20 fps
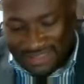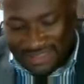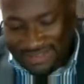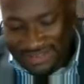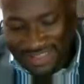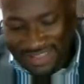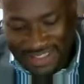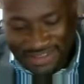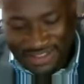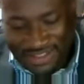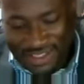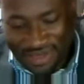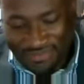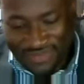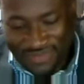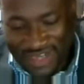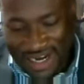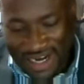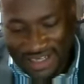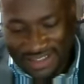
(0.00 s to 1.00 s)
the season
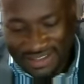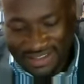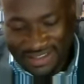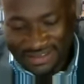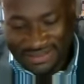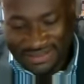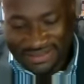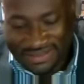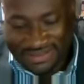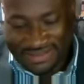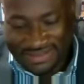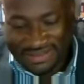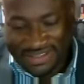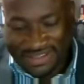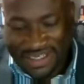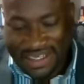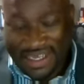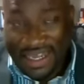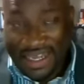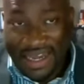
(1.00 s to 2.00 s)
of darkness,
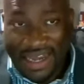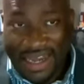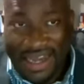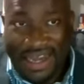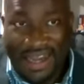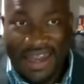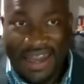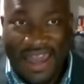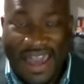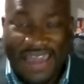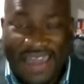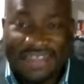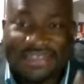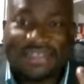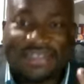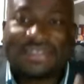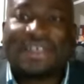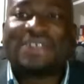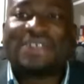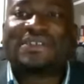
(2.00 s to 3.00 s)

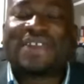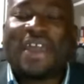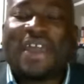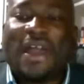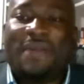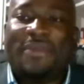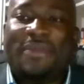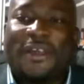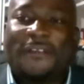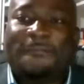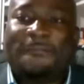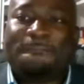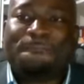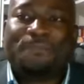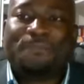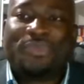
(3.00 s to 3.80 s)
light is coming.